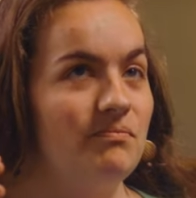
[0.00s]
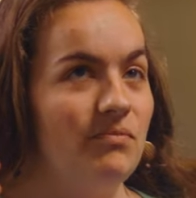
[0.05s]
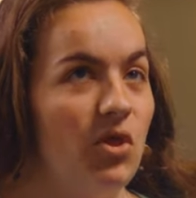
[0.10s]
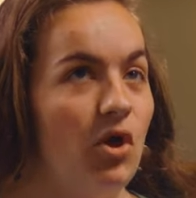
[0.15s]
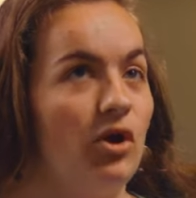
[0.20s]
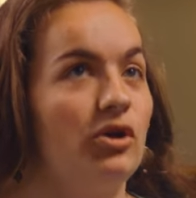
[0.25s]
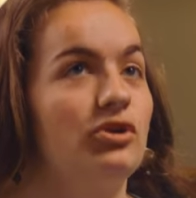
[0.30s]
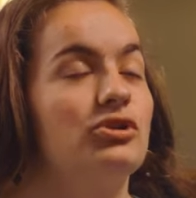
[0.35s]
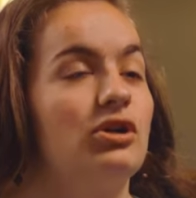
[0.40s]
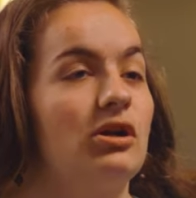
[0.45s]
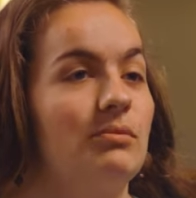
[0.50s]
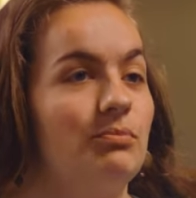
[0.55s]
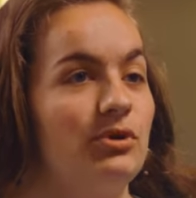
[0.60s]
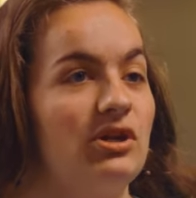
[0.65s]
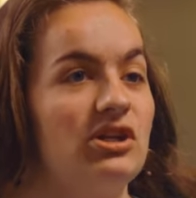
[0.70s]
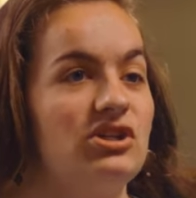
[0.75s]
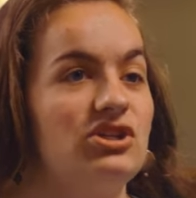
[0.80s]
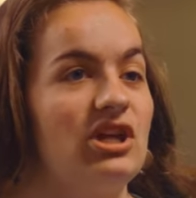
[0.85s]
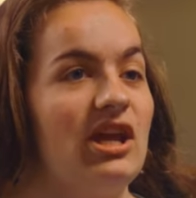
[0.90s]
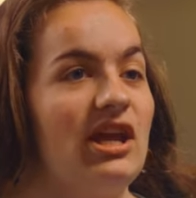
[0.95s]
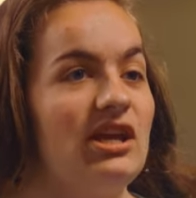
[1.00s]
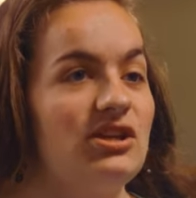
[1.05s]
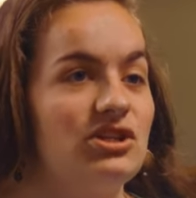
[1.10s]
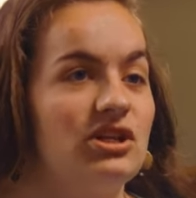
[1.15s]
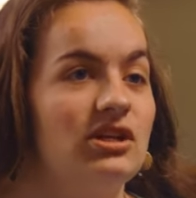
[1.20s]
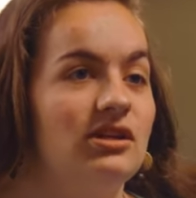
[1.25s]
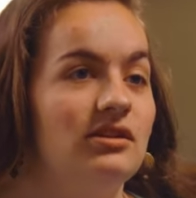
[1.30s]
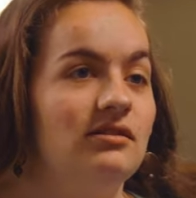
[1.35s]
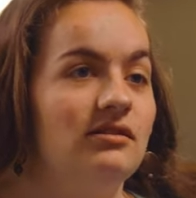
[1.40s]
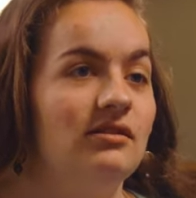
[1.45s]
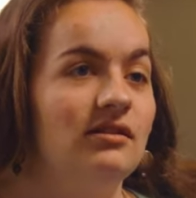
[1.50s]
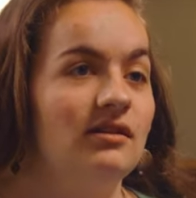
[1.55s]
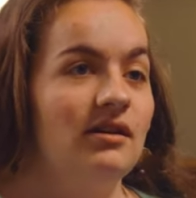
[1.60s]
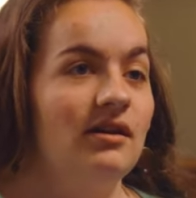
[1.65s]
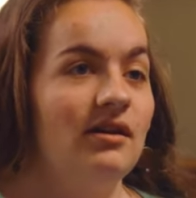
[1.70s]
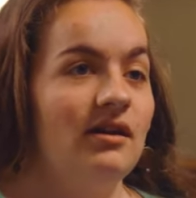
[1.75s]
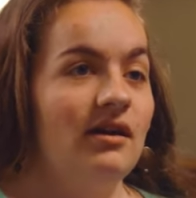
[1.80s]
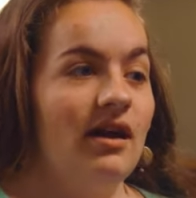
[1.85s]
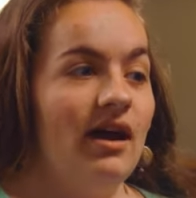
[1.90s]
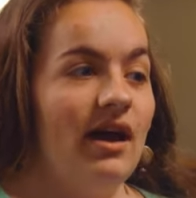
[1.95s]
larger appreciation
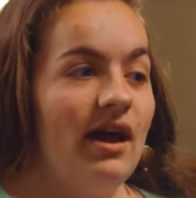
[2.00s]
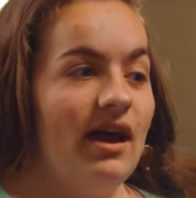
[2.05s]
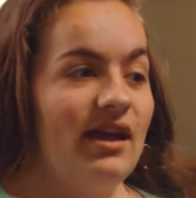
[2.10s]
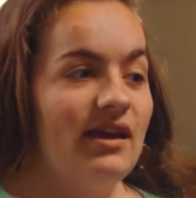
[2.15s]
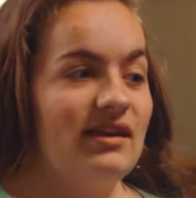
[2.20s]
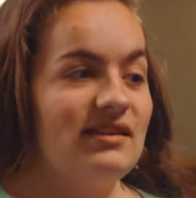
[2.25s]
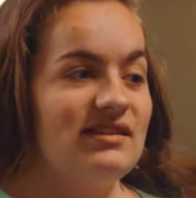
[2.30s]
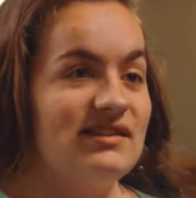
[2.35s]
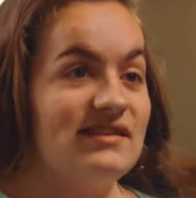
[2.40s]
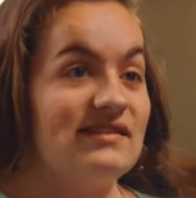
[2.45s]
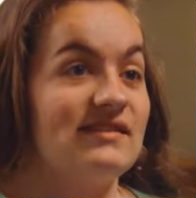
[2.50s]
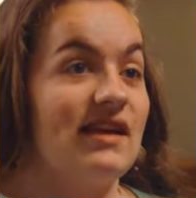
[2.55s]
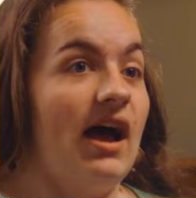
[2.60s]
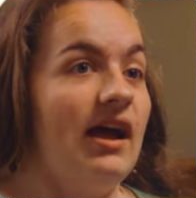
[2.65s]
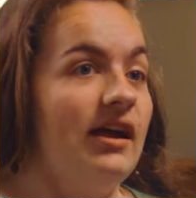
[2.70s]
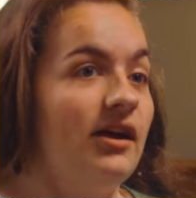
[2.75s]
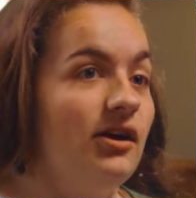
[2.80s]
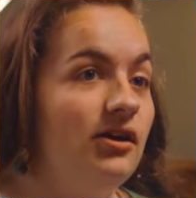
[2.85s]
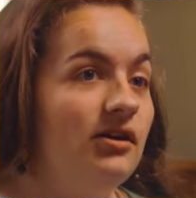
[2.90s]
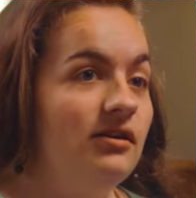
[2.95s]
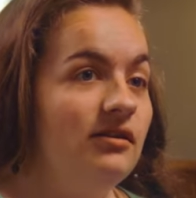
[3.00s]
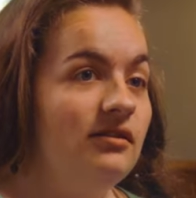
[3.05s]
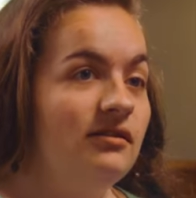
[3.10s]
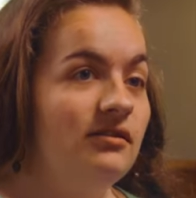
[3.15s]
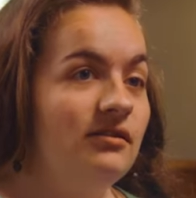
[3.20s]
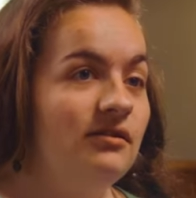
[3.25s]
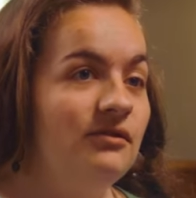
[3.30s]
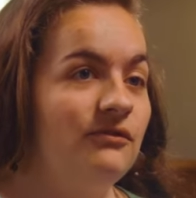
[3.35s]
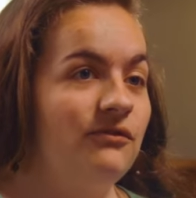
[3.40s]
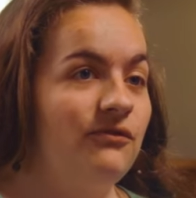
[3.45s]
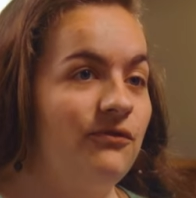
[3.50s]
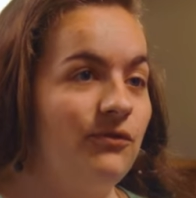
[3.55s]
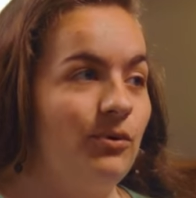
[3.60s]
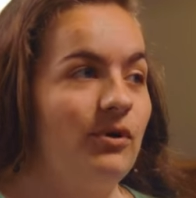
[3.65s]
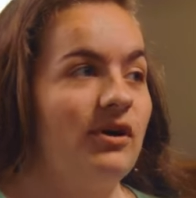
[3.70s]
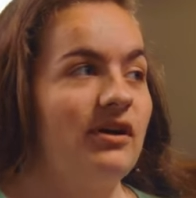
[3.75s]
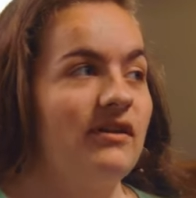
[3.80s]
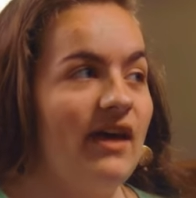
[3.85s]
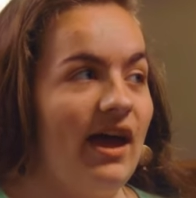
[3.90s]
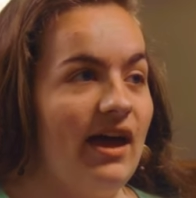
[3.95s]
and desire
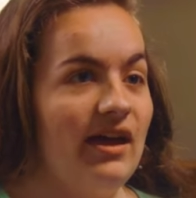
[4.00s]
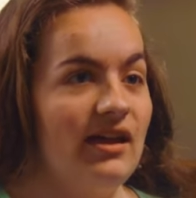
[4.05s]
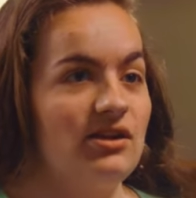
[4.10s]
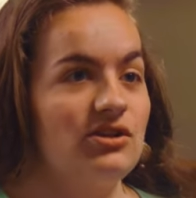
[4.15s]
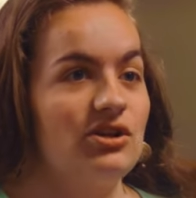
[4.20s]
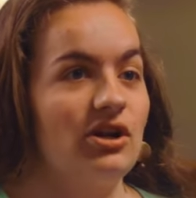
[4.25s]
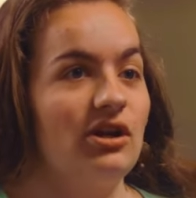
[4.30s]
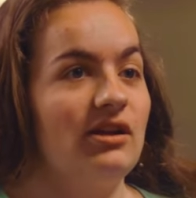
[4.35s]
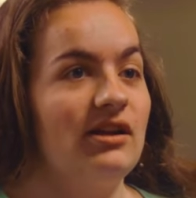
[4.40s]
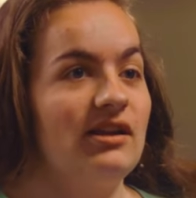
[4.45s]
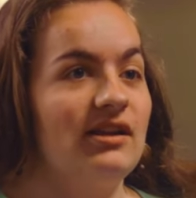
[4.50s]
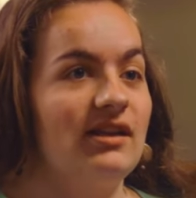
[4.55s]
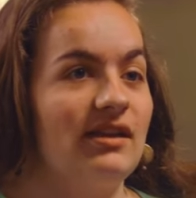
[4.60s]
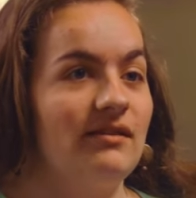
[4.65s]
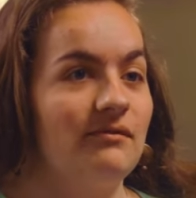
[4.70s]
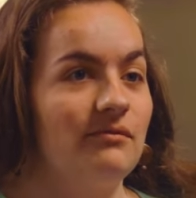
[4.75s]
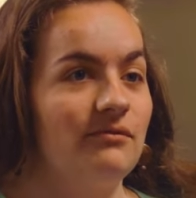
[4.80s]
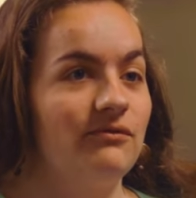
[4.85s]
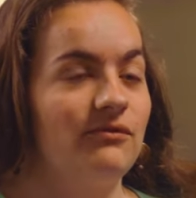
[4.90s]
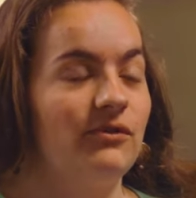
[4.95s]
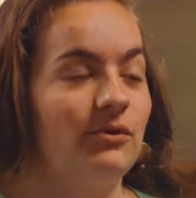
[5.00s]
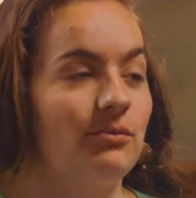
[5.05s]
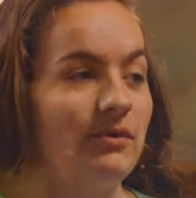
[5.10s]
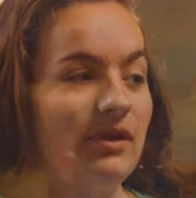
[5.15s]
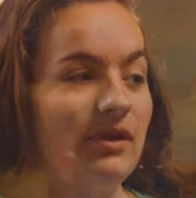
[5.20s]
for that eternity, for